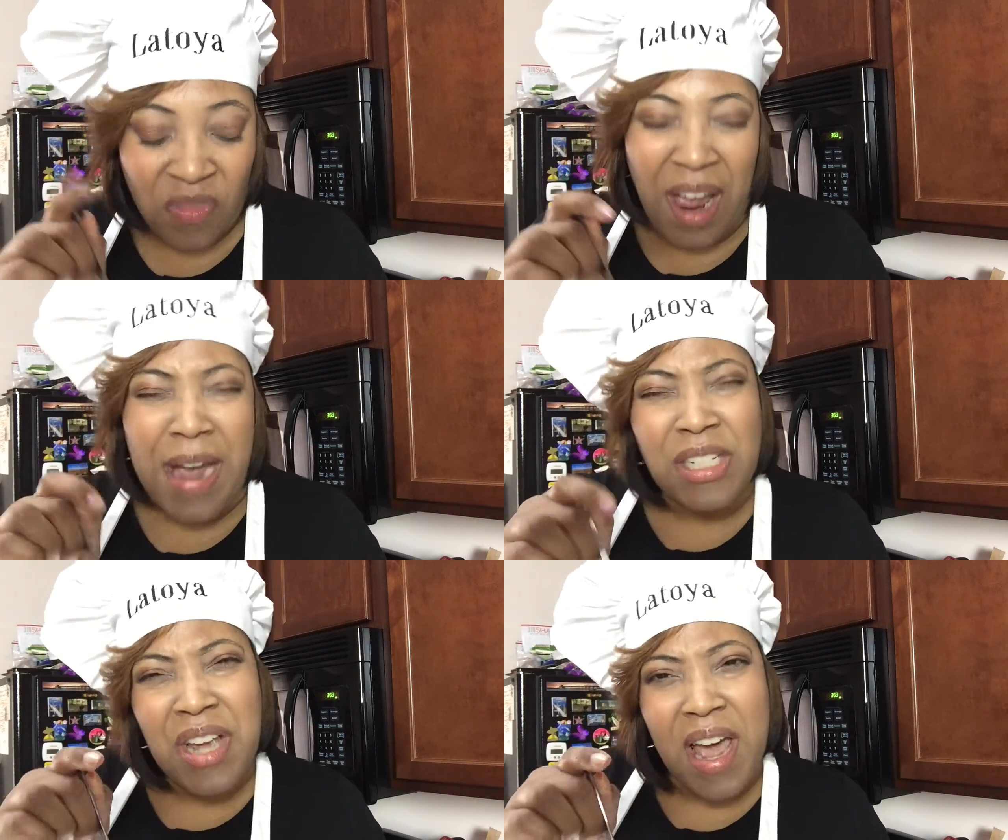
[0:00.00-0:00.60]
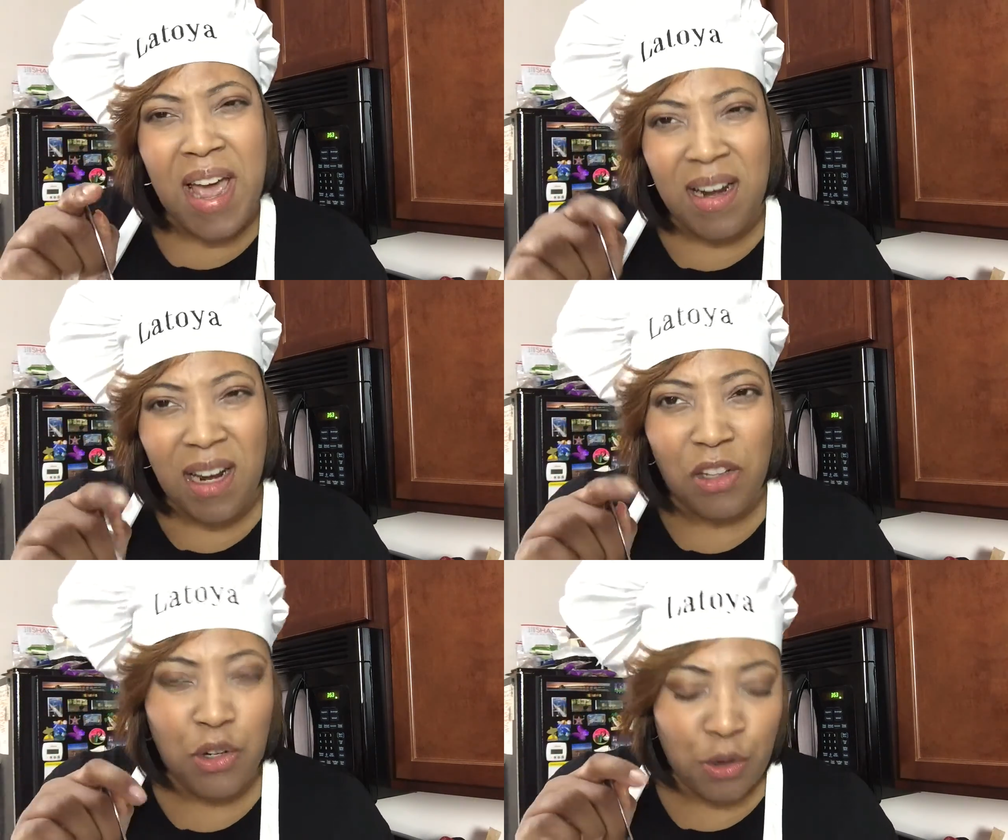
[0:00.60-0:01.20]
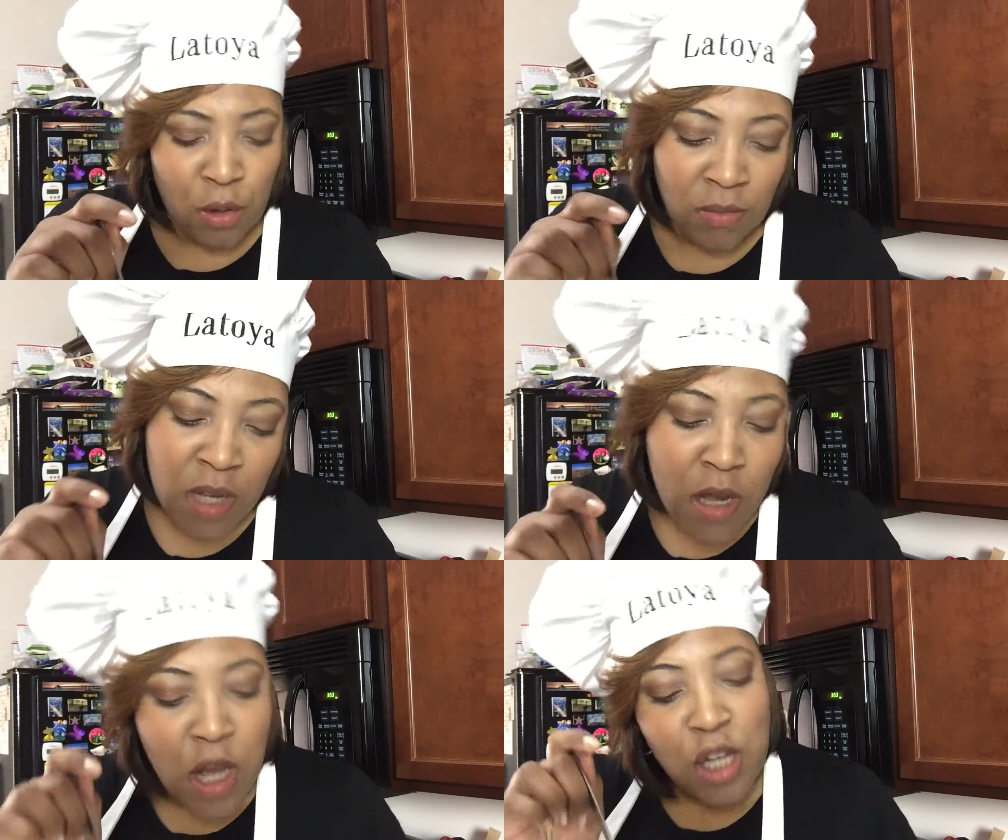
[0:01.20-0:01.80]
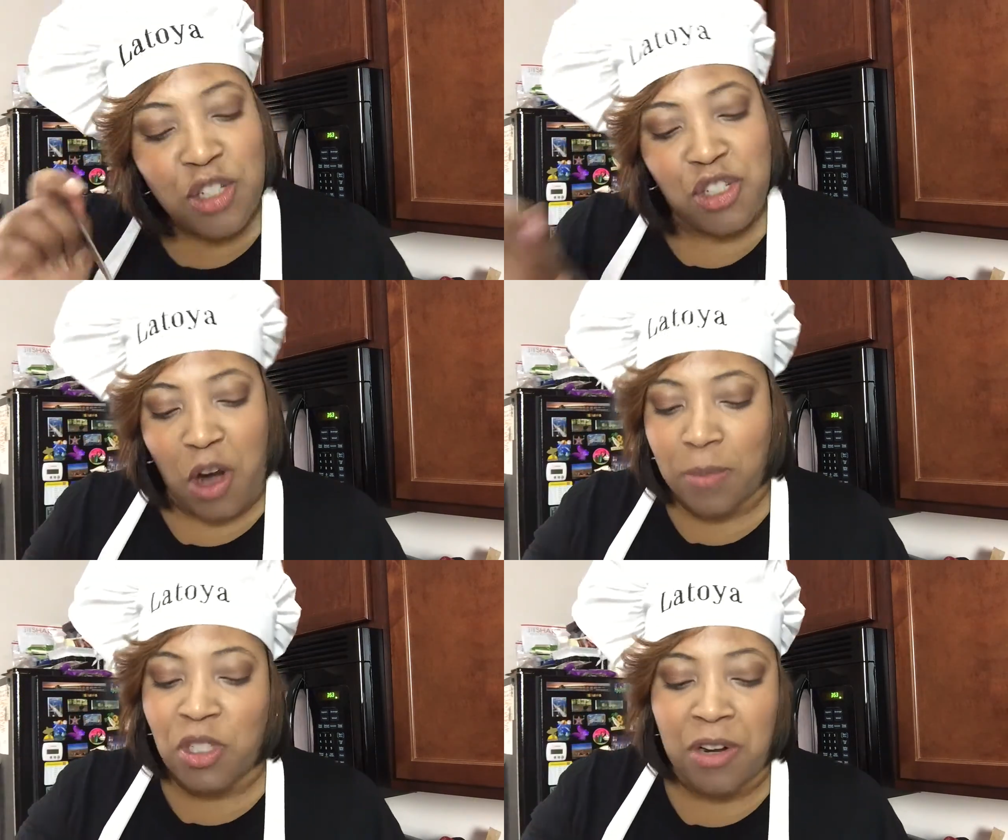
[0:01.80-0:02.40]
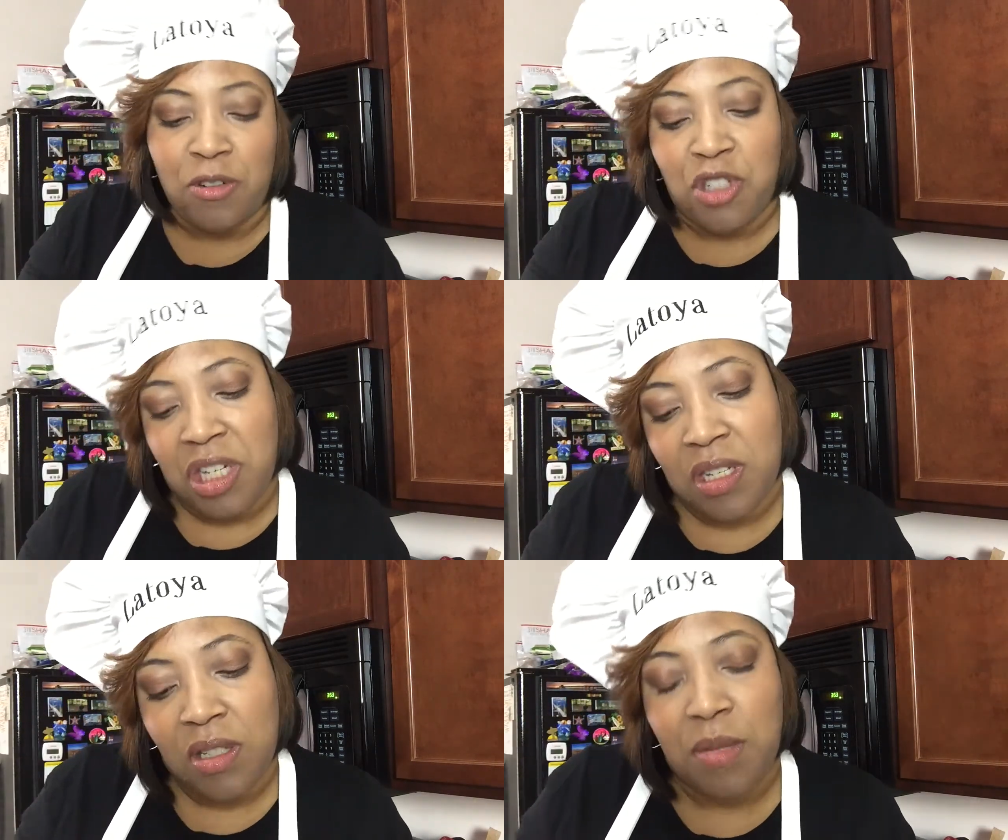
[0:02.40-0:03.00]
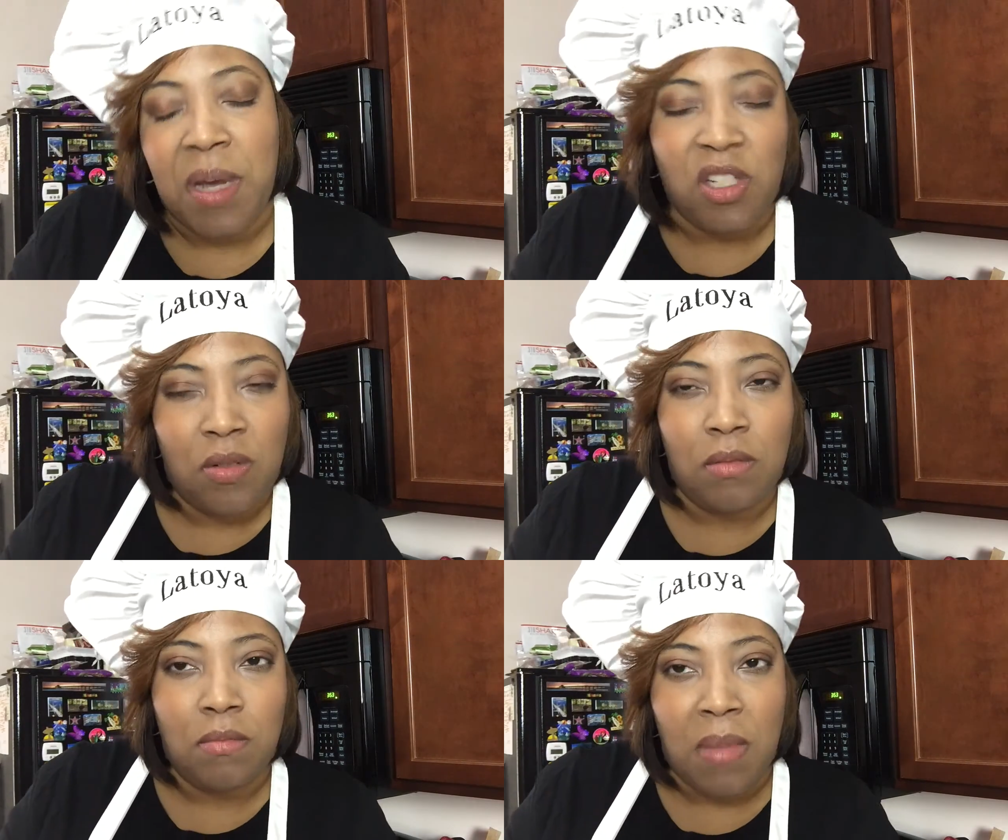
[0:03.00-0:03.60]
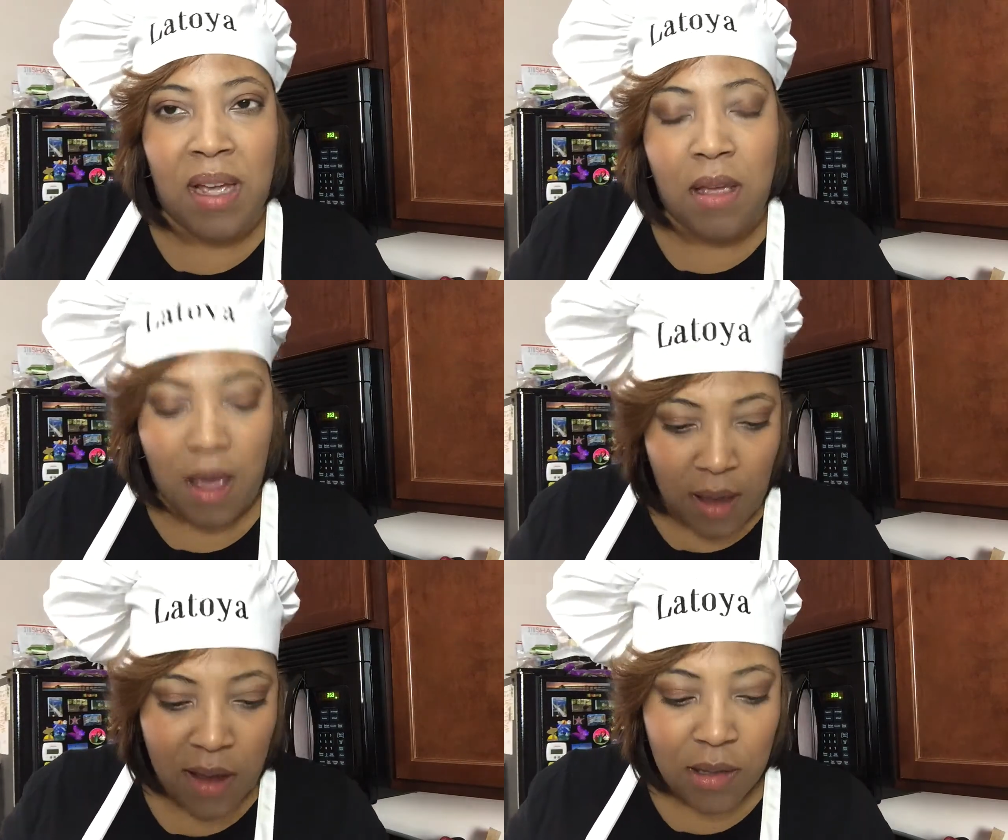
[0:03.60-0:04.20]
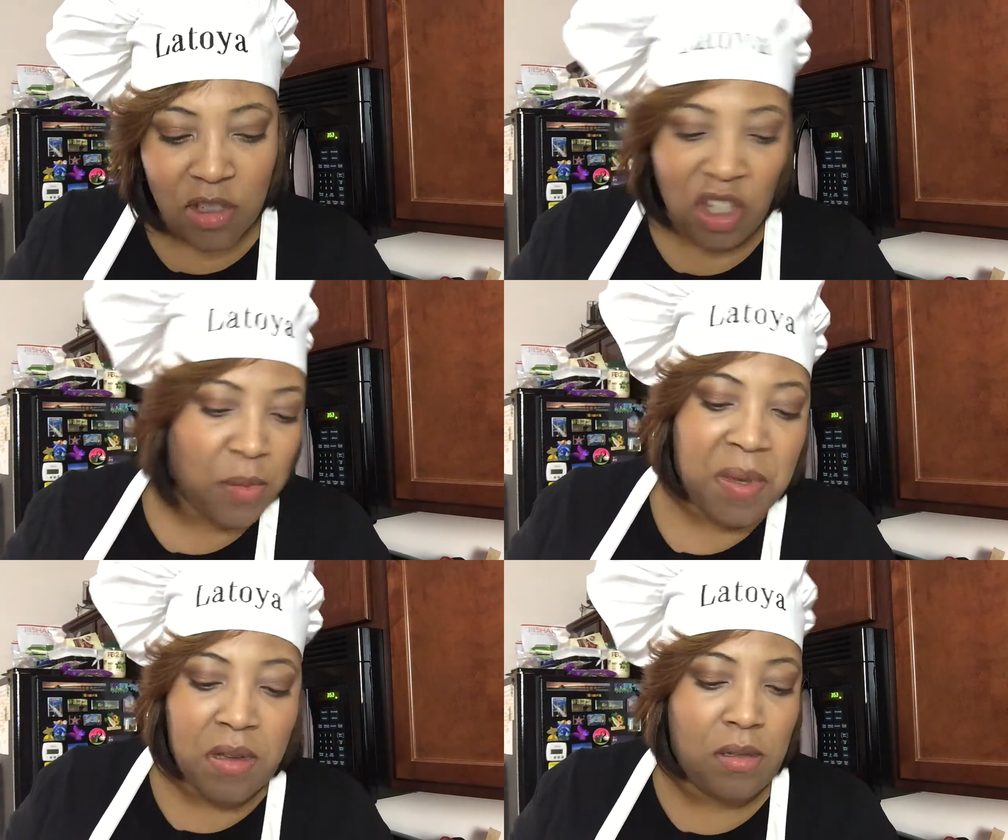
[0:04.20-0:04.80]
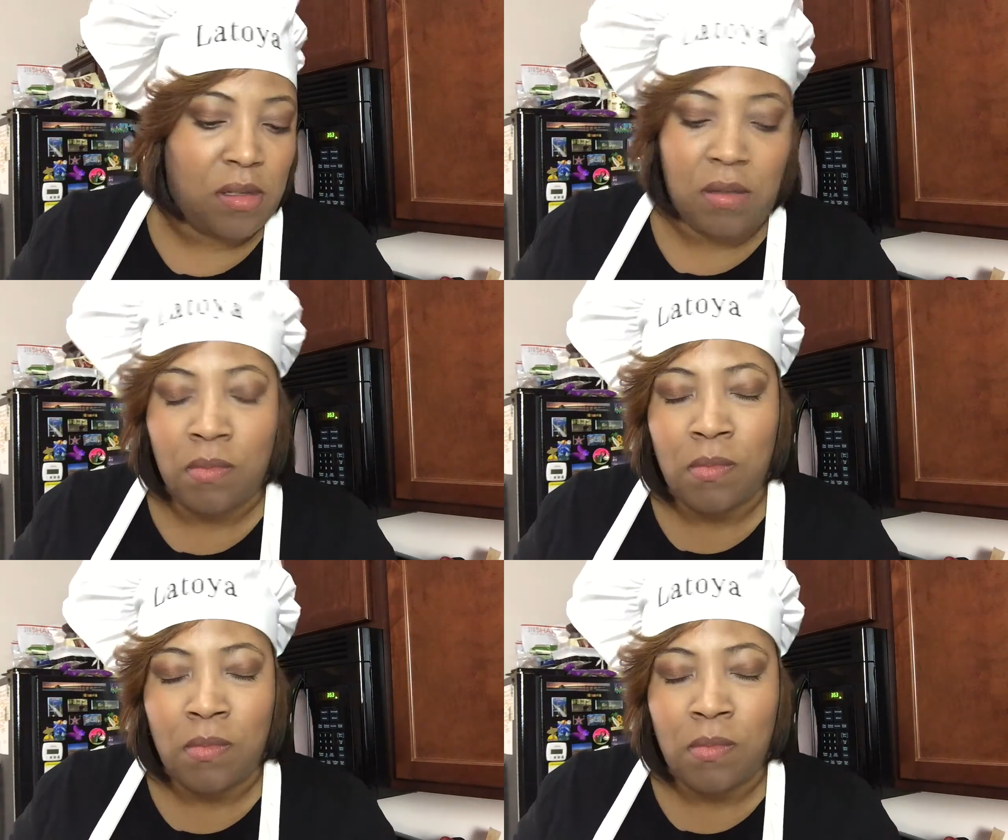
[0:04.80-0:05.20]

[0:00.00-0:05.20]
I actually added a little sharp cheddar cheese to my eggs just because